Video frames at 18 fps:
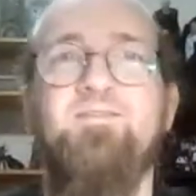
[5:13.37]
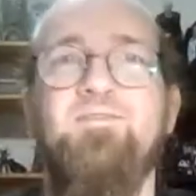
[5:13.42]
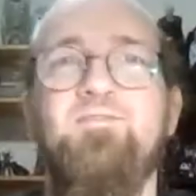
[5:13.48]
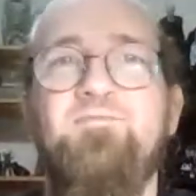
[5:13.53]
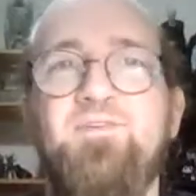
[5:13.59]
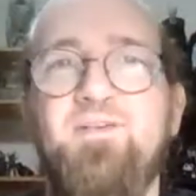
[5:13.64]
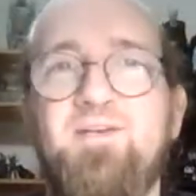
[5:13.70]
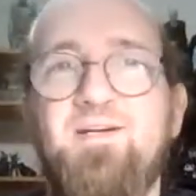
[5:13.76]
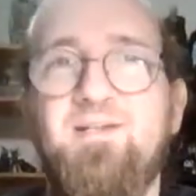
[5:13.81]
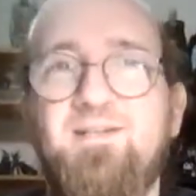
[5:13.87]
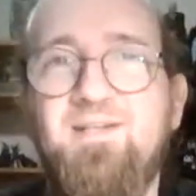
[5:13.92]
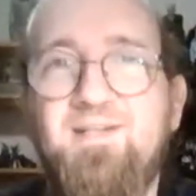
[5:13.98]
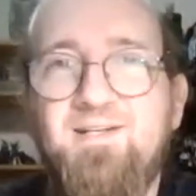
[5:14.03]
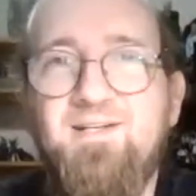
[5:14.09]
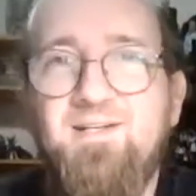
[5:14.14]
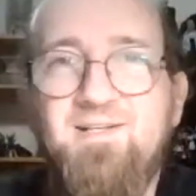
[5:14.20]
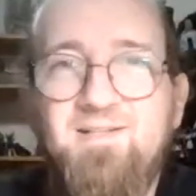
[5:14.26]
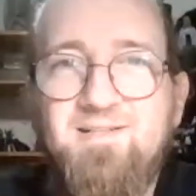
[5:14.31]
there of the
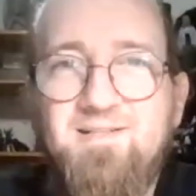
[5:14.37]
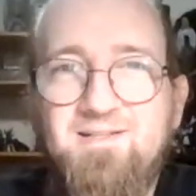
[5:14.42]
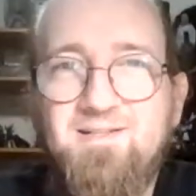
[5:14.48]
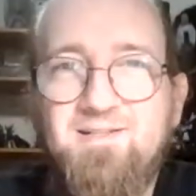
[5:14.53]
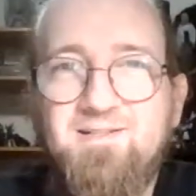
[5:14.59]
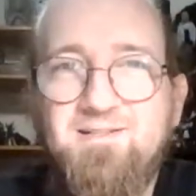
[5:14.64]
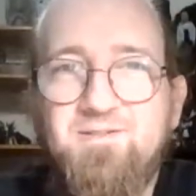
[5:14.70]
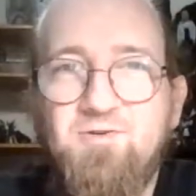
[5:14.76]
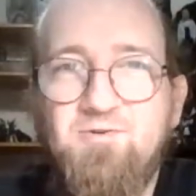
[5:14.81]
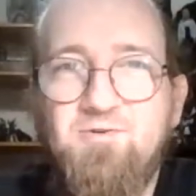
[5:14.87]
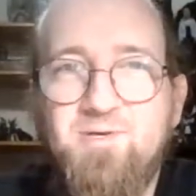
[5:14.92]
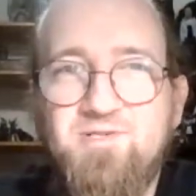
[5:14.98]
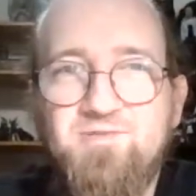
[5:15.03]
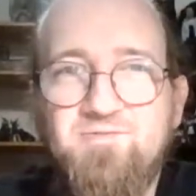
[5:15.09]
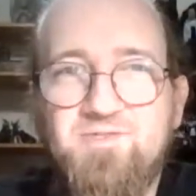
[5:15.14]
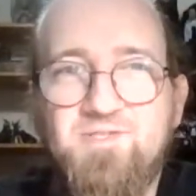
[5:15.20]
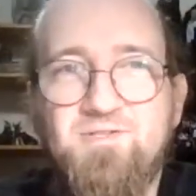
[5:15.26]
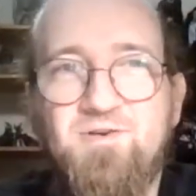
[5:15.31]
whole bunch
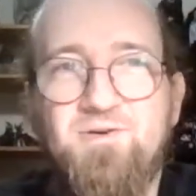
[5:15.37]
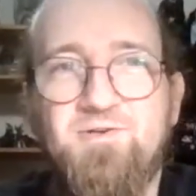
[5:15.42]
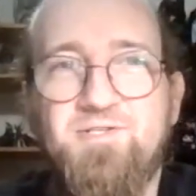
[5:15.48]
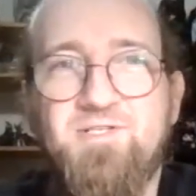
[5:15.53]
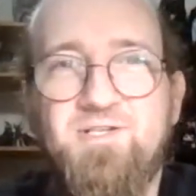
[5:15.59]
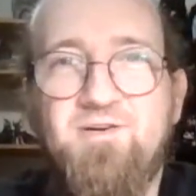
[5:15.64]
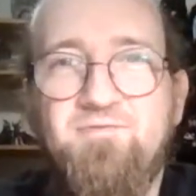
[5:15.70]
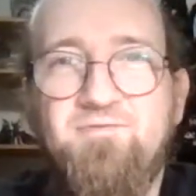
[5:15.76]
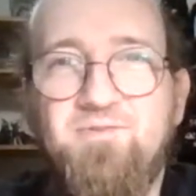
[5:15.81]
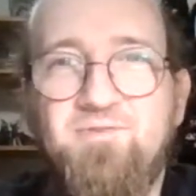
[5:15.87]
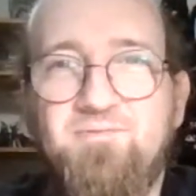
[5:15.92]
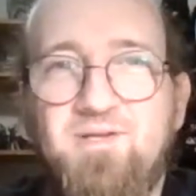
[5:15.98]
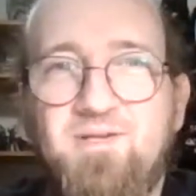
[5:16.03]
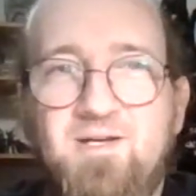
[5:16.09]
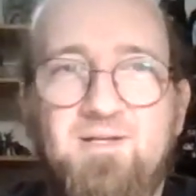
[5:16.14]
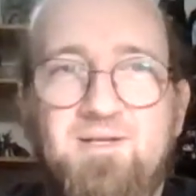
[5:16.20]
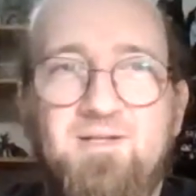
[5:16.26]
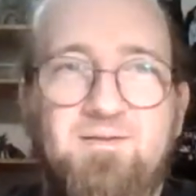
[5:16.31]
of her stuff, and
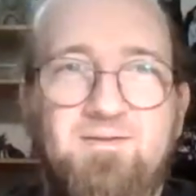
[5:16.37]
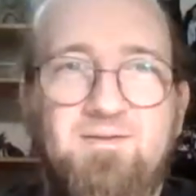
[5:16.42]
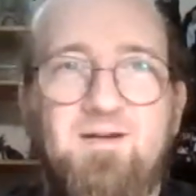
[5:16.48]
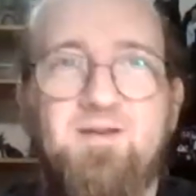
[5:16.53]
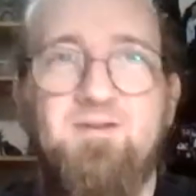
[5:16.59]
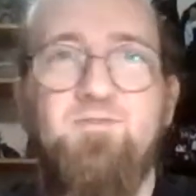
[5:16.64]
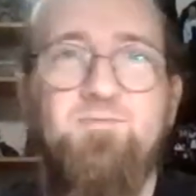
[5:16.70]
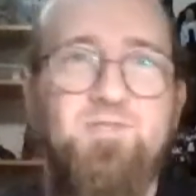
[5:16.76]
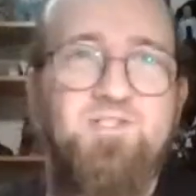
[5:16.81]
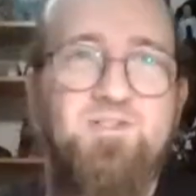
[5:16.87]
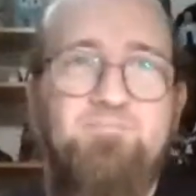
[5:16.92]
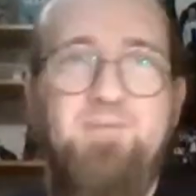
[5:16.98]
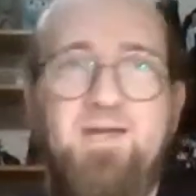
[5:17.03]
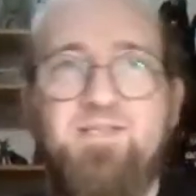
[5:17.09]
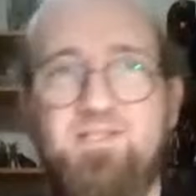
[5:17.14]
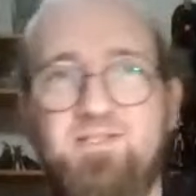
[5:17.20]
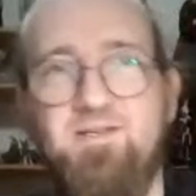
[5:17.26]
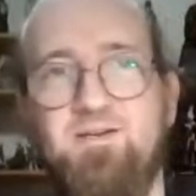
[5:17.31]
got a whole bunch of
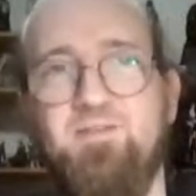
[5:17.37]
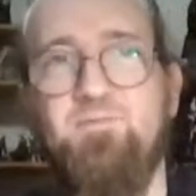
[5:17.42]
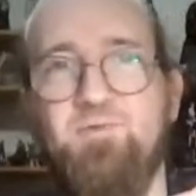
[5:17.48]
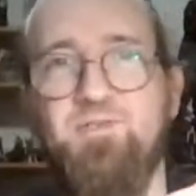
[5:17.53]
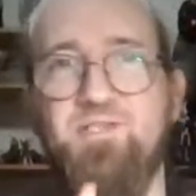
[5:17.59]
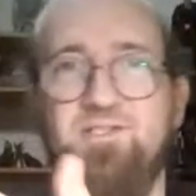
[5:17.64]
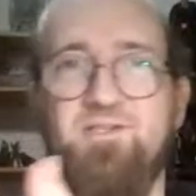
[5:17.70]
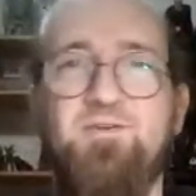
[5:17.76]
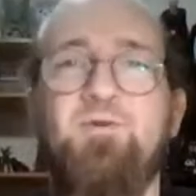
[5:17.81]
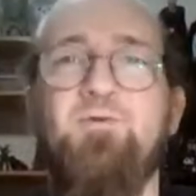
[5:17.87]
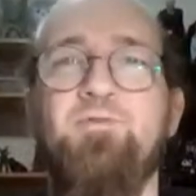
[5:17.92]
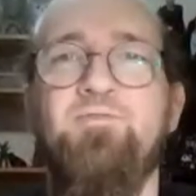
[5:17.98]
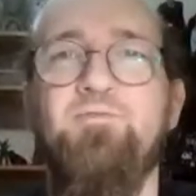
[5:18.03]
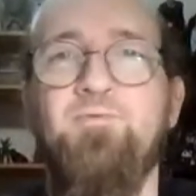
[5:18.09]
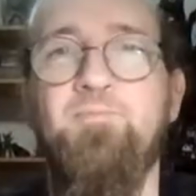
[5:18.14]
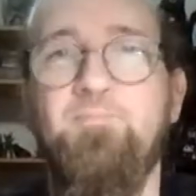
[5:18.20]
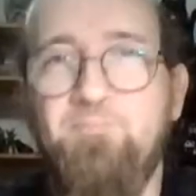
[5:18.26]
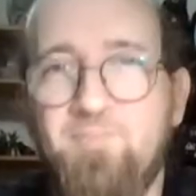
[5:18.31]
mess there that we're still going
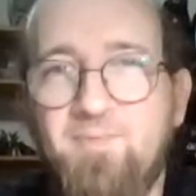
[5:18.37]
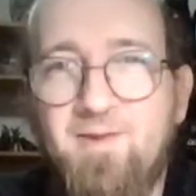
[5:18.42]
through.